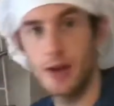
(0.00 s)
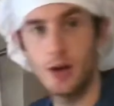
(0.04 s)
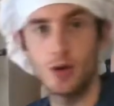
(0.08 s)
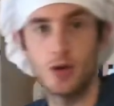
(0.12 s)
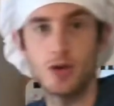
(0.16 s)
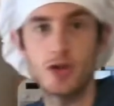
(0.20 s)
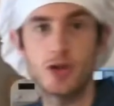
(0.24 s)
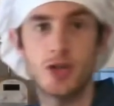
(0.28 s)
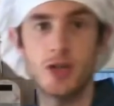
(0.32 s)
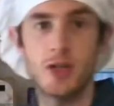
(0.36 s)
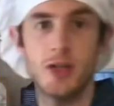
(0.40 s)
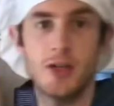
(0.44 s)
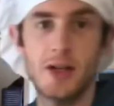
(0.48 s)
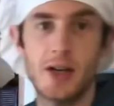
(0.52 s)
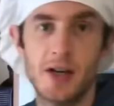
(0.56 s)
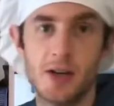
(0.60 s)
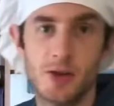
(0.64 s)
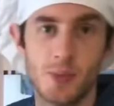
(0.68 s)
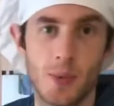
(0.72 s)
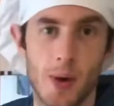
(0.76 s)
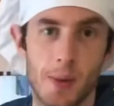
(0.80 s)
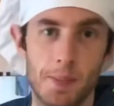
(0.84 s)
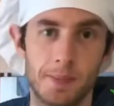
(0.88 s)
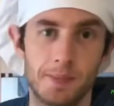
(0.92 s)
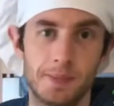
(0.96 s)
on to the next
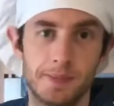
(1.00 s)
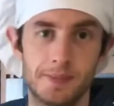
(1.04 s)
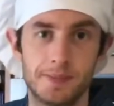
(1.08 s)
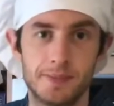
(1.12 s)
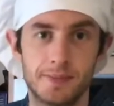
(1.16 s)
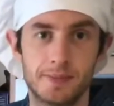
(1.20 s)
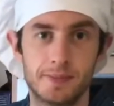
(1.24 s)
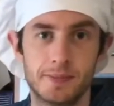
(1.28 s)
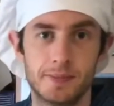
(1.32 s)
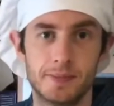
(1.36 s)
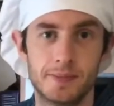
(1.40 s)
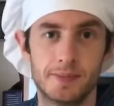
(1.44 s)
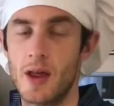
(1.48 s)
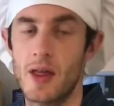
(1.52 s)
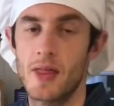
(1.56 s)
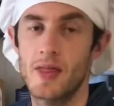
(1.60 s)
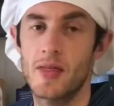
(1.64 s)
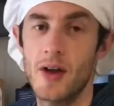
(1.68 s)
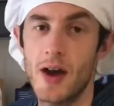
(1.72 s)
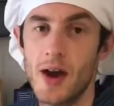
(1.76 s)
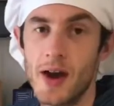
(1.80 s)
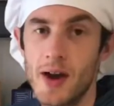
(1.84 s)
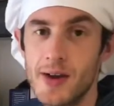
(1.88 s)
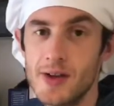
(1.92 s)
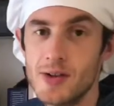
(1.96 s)
one.
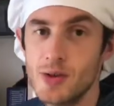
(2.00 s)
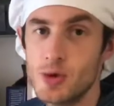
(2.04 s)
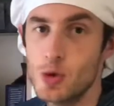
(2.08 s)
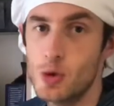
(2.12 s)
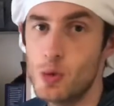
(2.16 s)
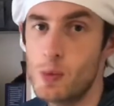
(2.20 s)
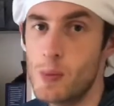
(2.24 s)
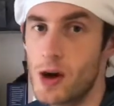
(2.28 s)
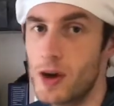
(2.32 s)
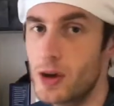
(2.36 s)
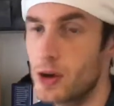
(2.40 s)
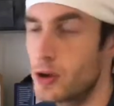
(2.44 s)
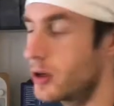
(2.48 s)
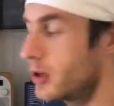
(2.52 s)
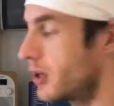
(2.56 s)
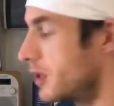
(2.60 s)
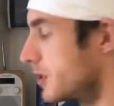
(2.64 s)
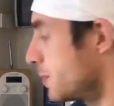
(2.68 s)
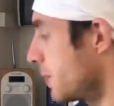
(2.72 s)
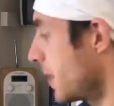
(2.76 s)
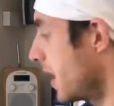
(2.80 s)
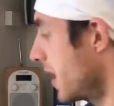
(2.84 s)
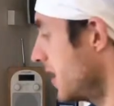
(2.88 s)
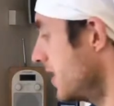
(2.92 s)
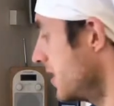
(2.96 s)
That is all my cookies
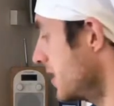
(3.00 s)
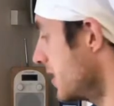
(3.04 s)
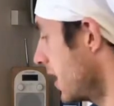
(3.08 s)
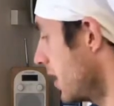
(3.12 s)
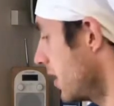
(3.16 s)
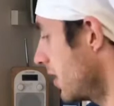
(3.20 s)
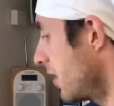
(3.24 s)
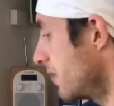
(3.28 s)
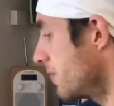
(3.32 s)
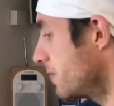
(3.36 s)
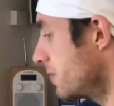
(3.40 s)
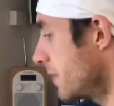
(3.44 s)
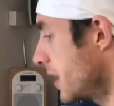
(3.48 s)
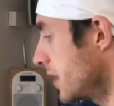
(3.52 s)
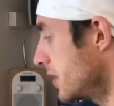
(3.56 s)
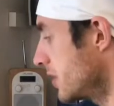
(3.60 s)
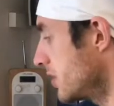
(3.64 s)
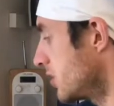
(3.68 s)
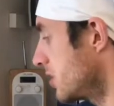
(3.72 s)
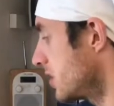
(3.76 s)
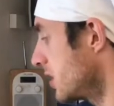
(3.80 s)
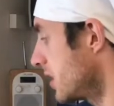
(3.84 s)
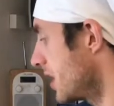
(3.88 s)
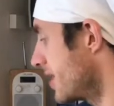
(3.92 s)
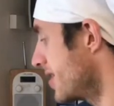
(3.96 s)
made, and I've managed
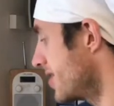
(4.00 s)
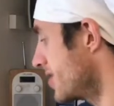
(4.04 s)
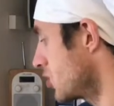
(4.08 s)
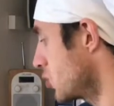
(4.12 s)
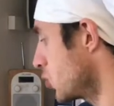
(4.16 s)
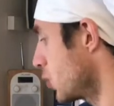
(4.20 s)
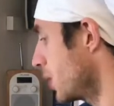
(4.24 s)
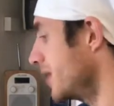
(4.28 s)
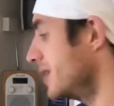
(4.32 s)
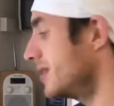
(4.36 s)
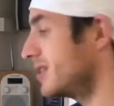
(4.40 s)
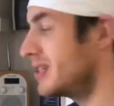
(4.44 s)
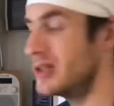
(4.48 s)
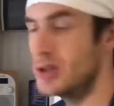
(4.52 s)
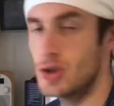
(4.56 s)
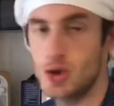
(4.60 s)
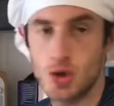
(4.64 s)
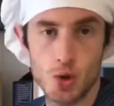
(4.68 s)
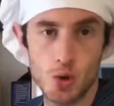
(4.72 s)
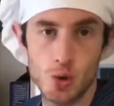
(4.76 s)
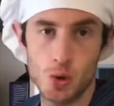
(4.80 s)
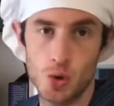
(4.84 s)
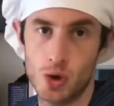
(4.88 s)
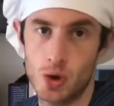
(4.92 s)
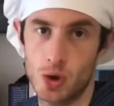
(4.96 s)
to get
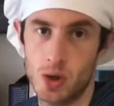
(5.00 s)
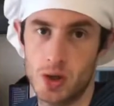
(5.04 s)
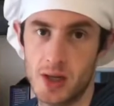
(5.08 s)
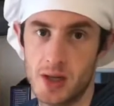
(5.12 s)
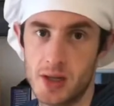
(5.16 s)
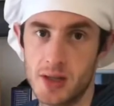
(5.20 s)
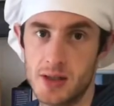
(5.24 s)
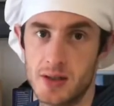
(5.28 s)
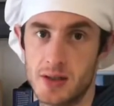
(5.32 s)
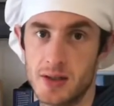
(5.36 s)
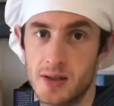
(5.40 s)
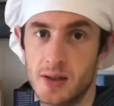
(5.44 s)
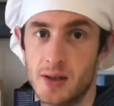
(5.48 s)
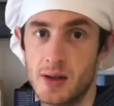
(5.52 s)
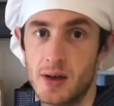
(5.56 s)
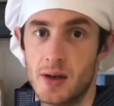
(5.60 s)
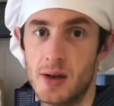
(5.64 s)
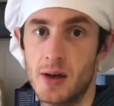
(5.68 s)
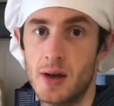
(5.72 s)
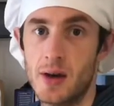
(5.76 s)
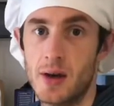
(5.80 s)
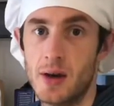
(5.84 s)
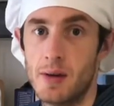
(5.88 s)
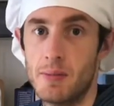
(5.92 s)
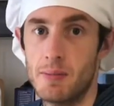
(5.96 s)
22 cookies
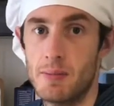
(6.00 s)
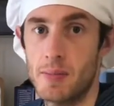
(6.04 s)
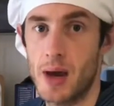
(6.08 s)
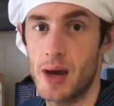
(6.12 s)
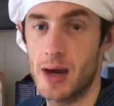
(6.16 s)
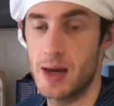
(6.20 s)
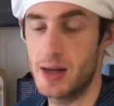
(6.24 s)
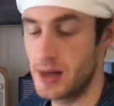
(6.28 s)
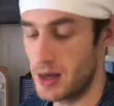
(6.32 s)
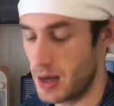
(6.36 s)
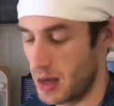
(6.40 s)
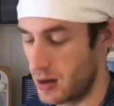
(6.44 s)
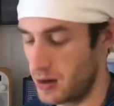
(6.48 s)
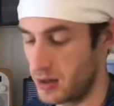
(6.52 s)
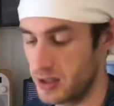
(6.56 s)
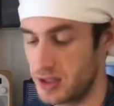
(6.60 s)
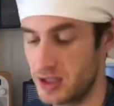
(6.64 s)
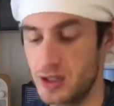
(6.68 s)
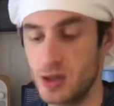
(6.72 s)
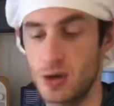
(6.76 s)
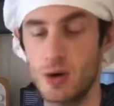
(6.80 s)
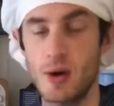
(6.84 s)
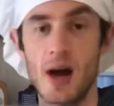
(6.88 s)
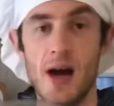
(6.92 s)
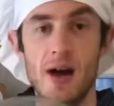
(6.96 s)
made, and I
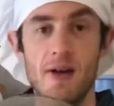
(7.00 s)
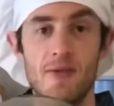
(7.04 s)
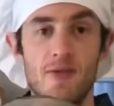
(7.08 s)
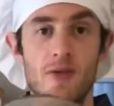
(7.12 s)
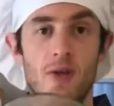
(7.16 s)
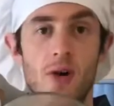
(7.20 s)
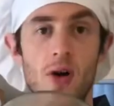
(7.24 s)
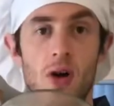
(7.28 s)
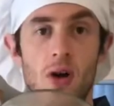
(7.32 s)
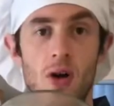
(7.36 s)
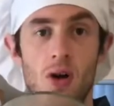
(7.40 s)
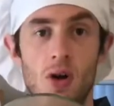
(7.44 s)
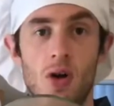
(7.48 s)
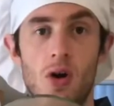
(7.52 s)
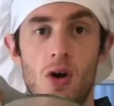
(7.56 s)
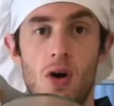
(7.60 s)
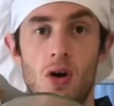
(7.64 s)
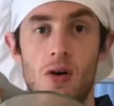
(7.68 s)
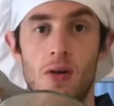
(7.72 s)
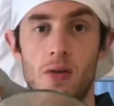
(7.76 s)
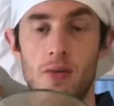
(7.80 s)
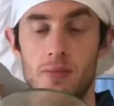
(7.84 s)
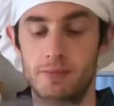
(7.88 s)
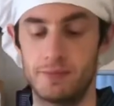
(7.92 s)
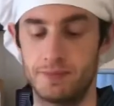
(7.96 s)
still have a lot.
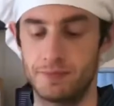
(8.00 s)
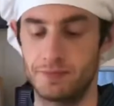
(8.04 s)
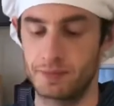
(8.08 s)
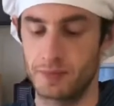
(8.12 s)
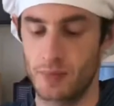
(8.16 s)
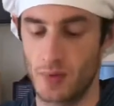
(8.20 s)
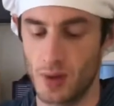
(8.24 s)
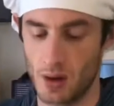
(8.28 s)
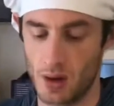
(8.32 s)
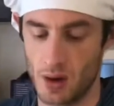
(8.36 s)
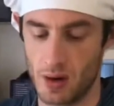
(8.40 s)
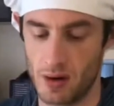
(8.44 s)
I